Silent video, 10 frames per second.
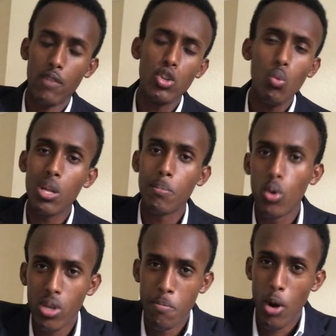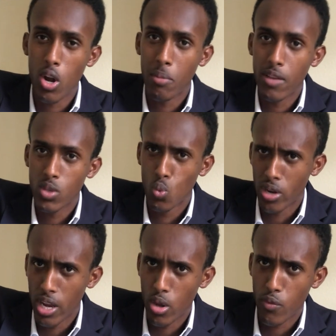You don't want to build empowering beliefs in
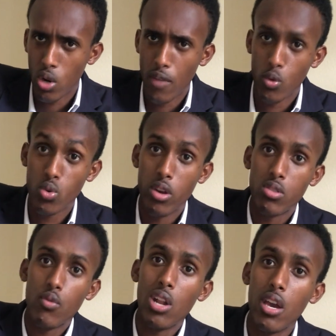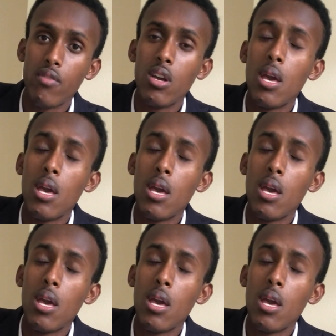one area of your life or 2 areas of your life,